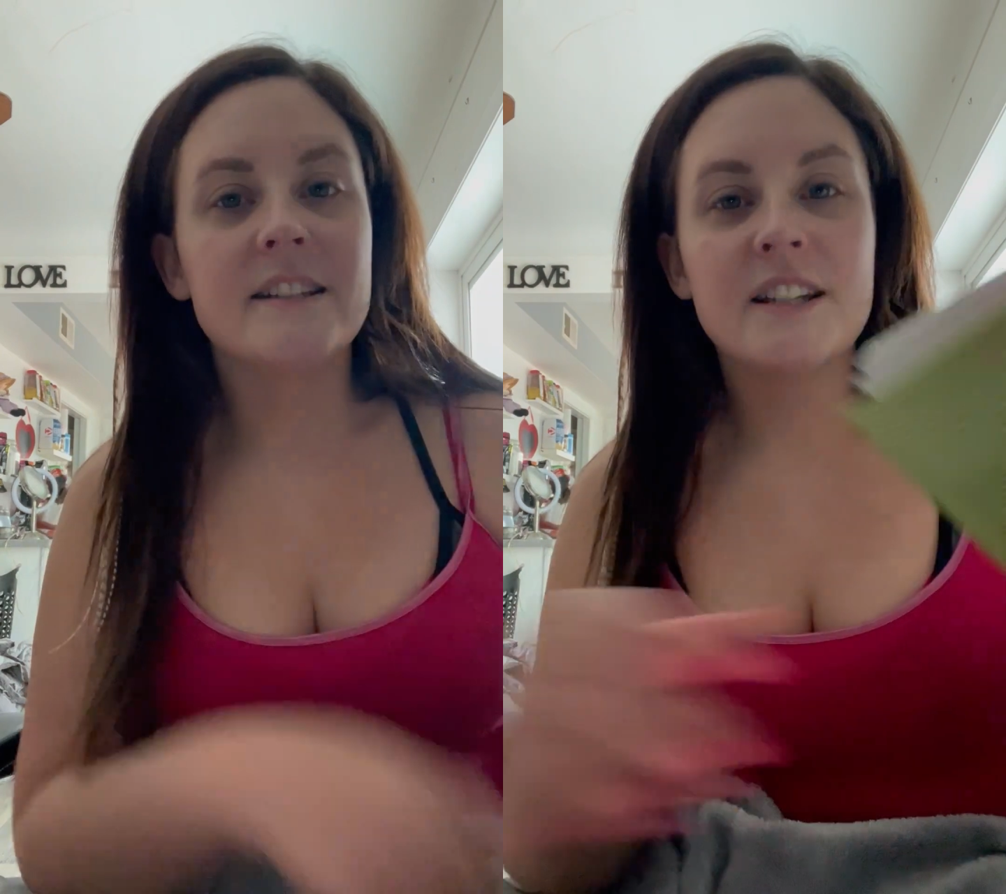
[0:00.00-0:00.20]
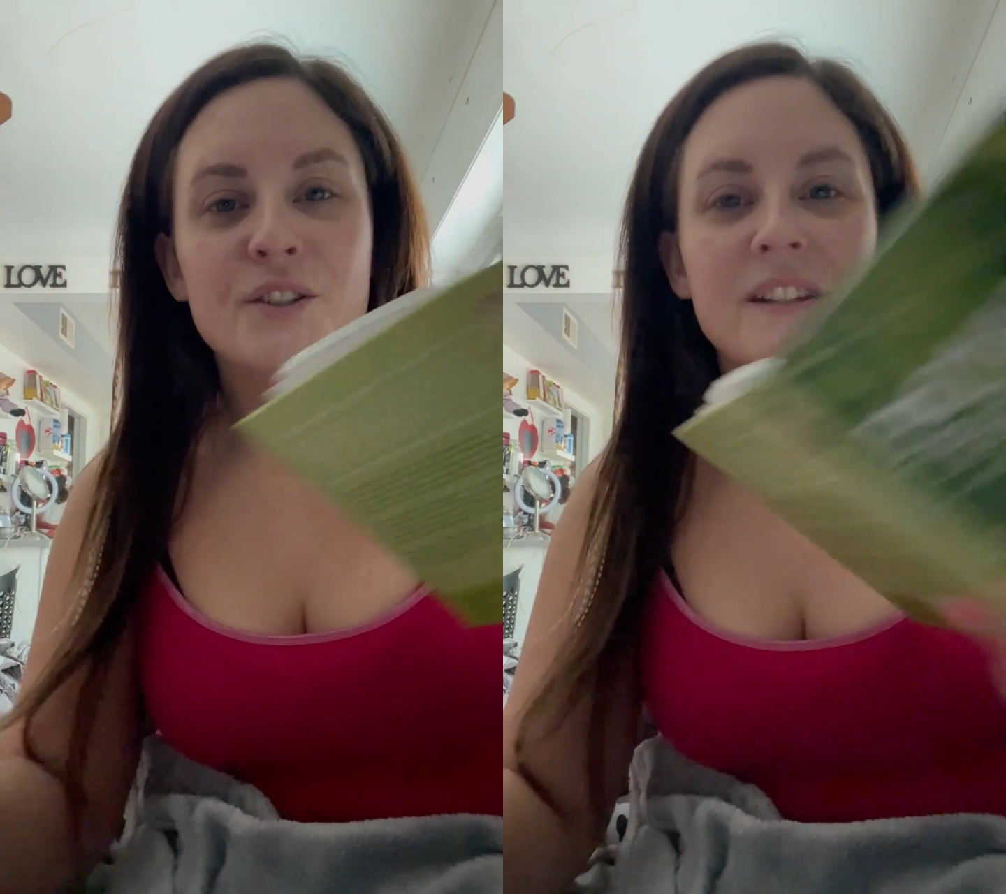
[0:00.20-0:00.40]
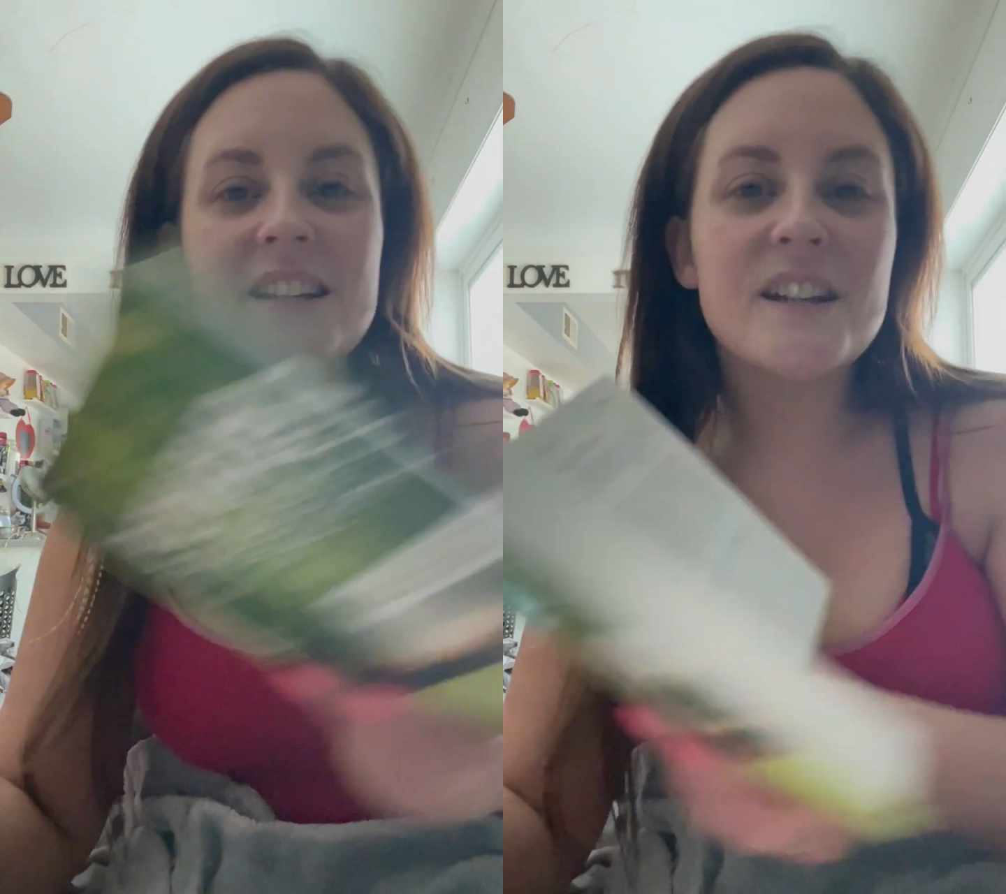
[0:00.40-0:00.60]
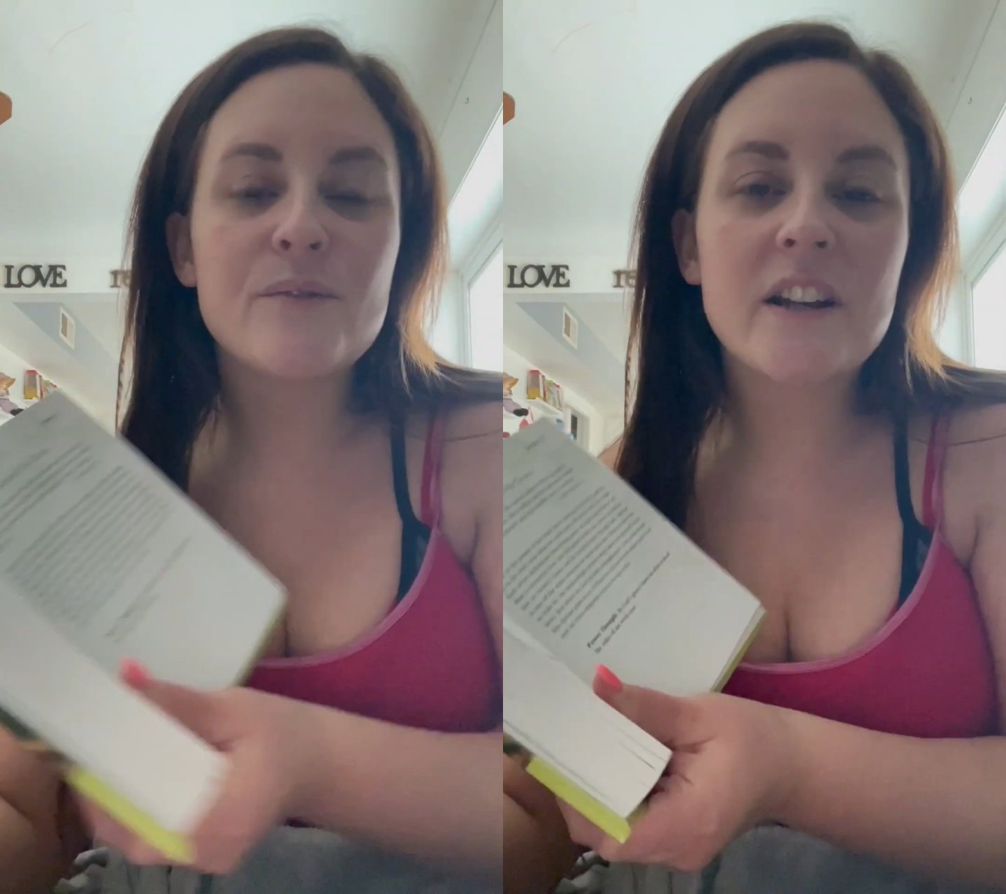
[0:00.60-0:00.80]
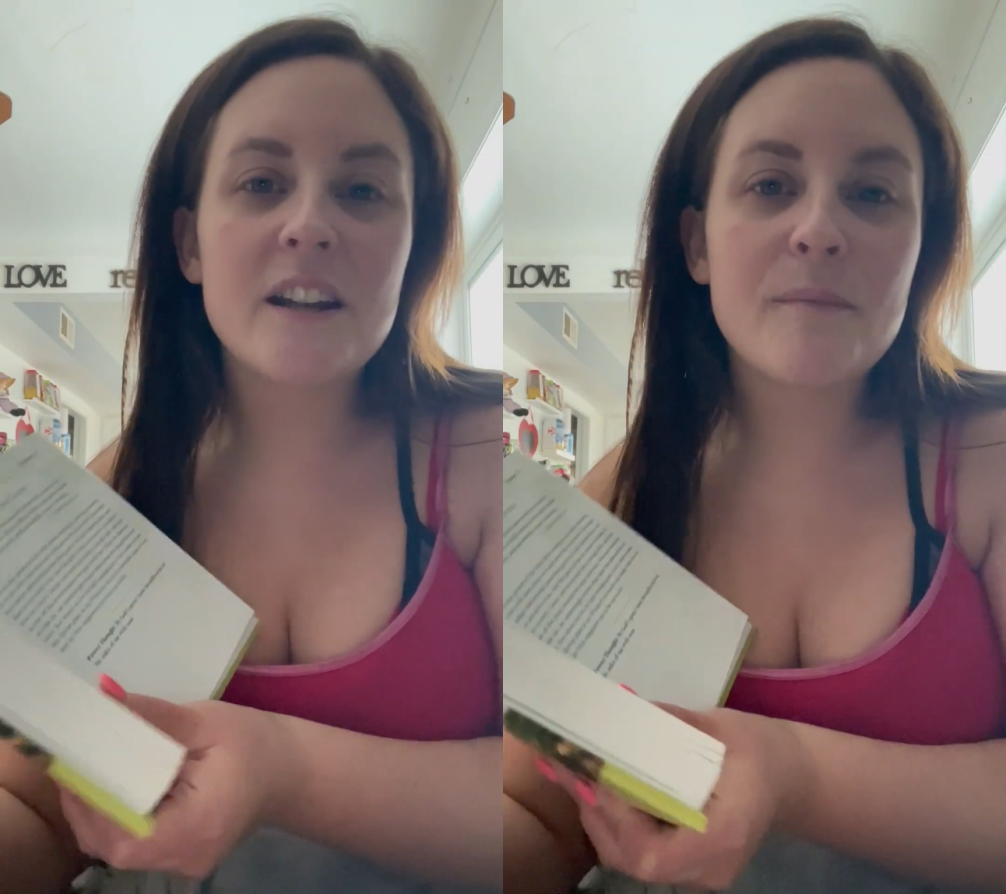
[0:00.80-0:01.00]
did just get done
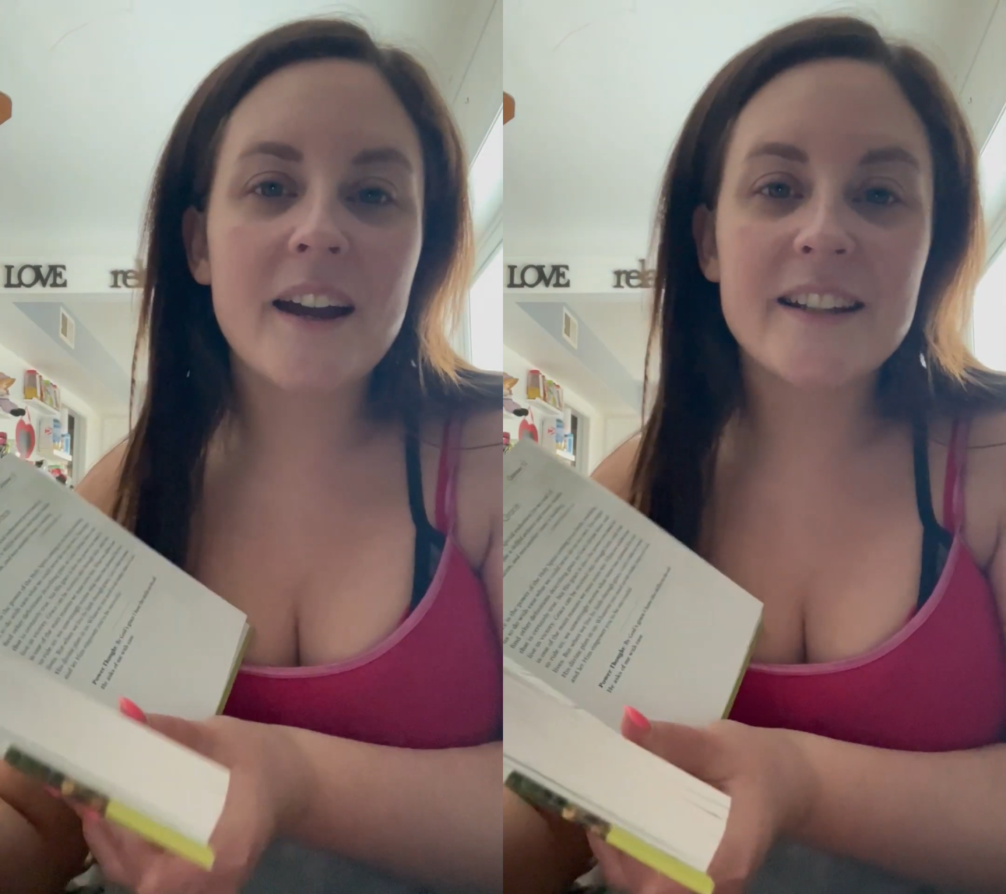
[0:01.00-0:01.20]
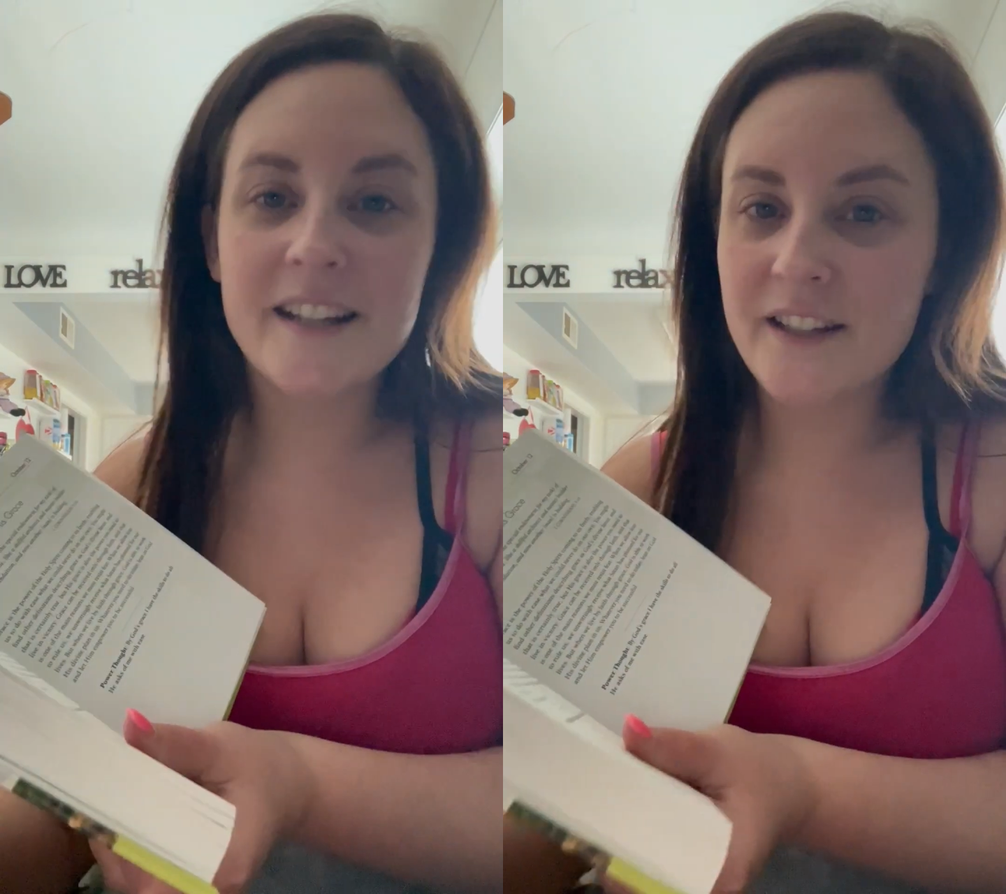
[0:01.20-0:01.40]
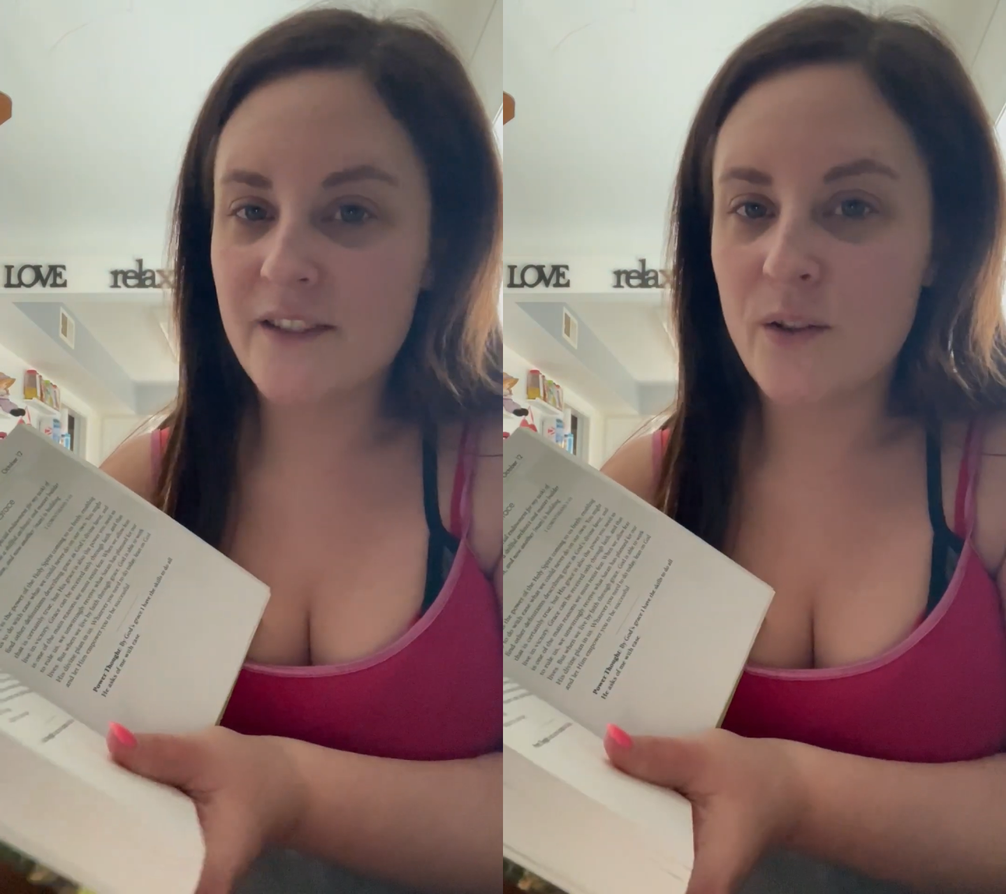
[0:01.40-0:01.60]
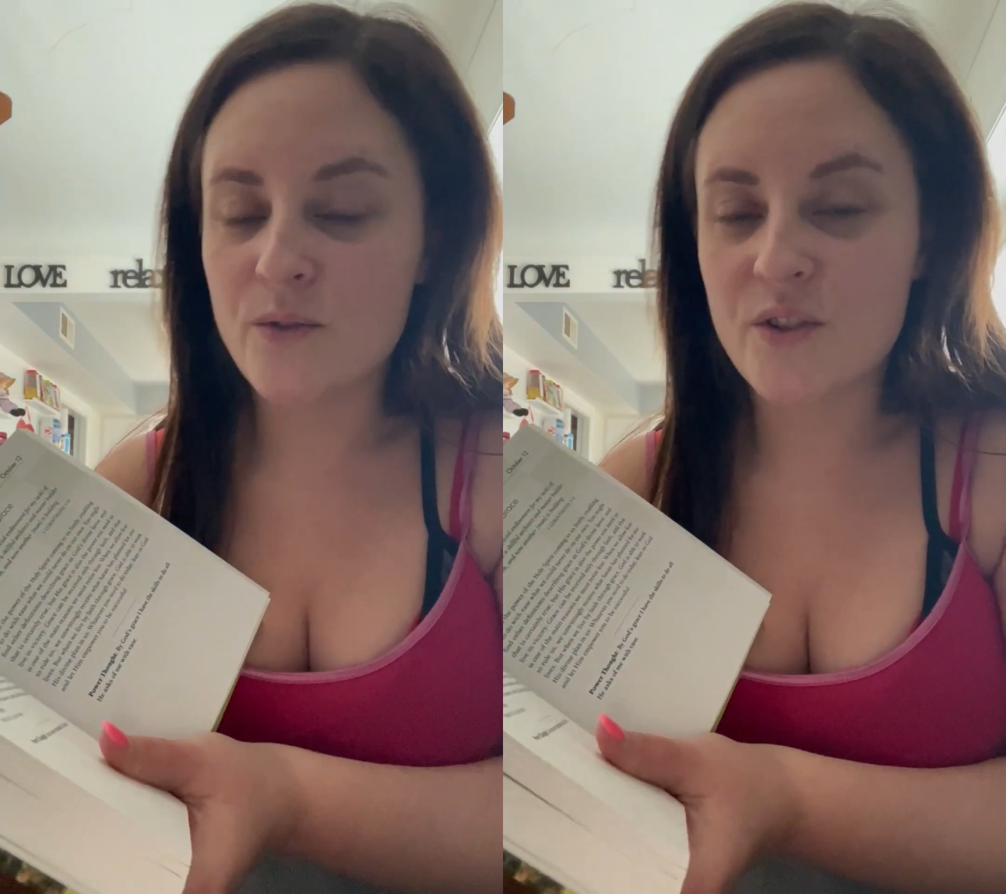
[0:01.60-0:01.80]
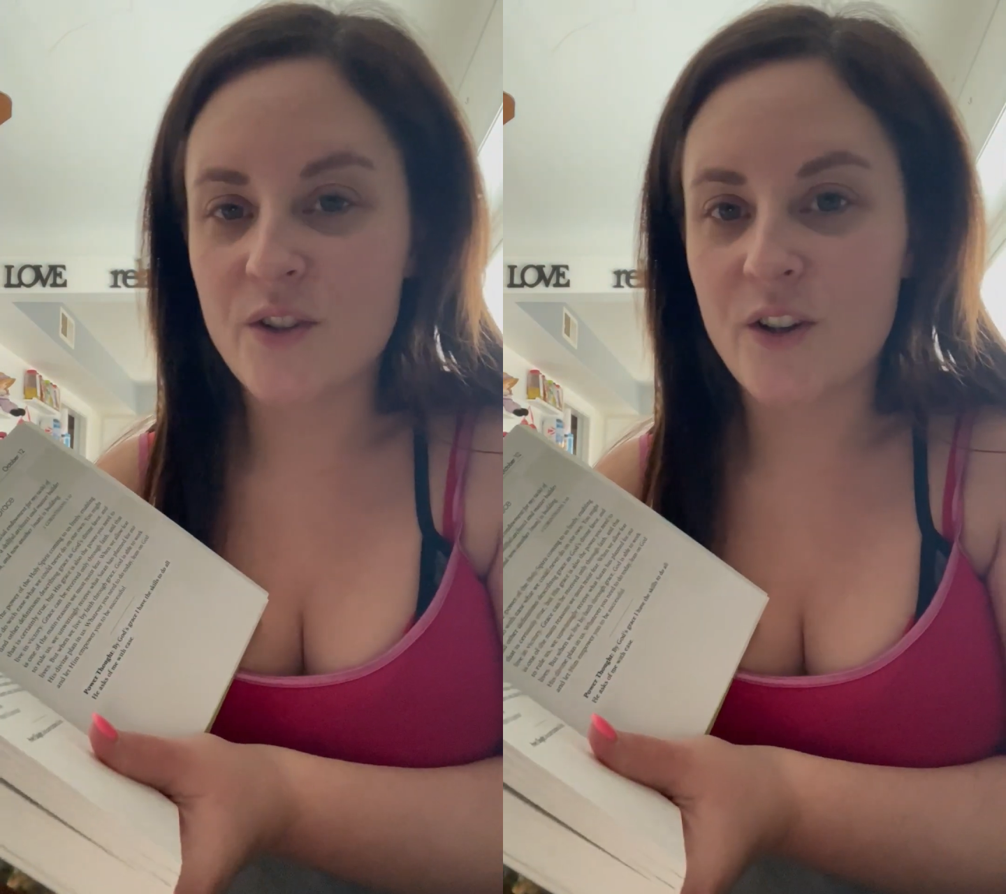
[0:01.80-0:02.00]
reading my daily
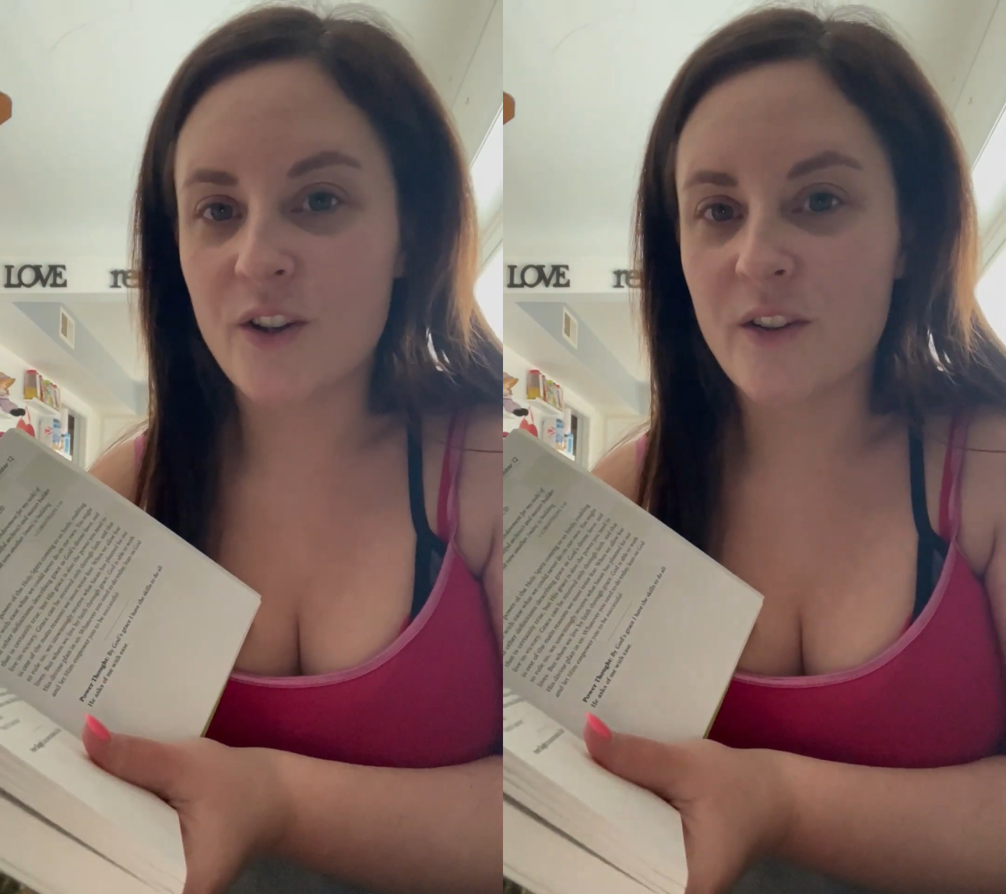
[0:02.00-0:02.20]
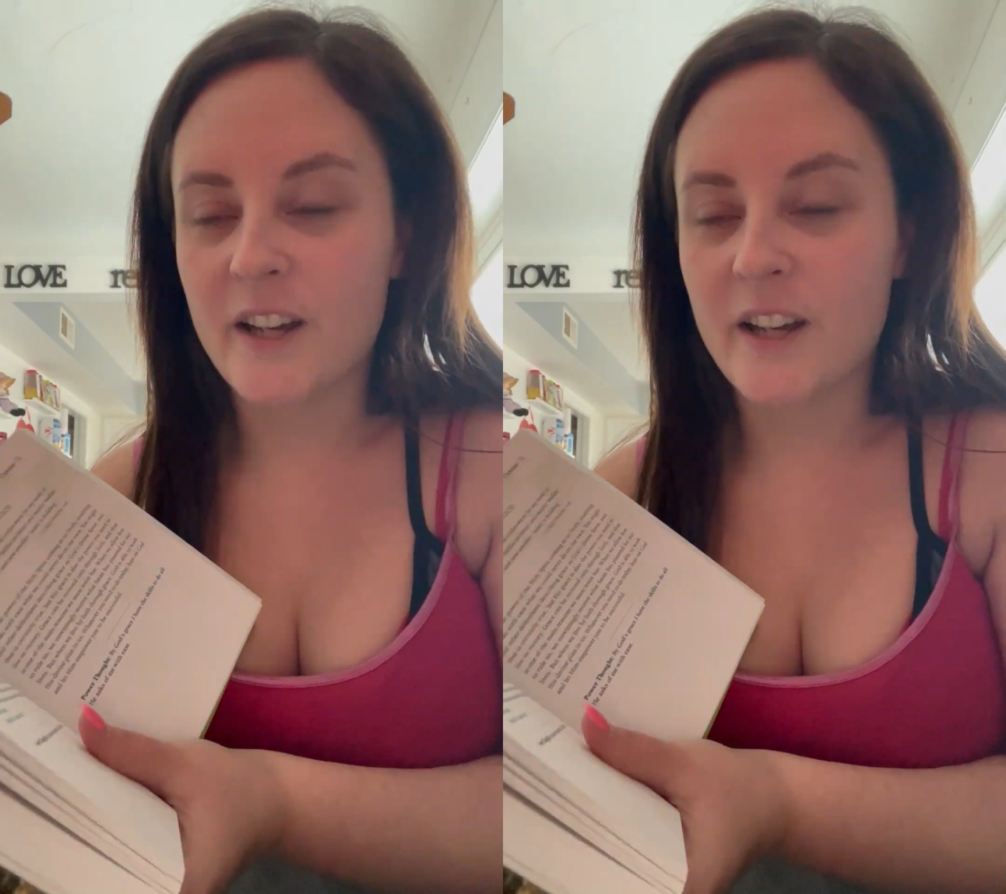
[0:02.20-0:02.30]
devotional,